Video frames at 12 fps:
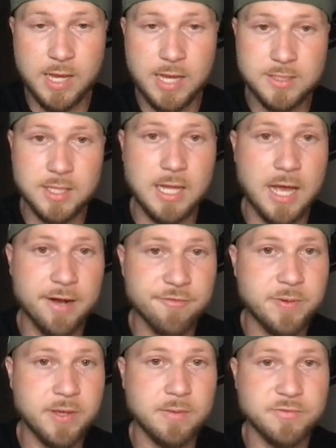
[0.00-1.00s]
That's a lot
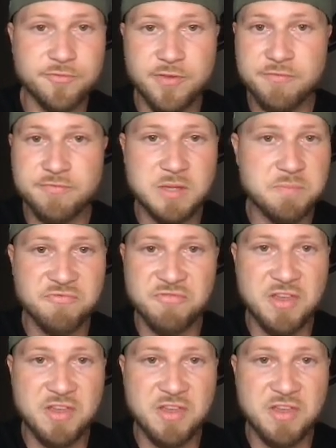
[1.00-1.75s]
of pips. 50